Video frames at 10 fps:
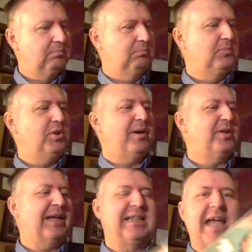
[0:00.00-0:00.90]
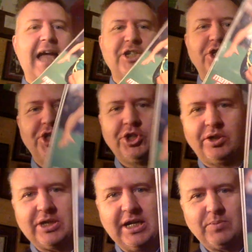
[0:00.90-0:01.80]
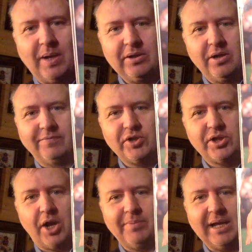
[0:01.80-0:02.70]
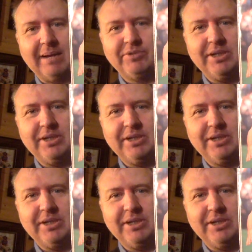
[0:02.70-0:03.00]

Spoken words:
You had the action shots. There's one, look, I've just opened it up.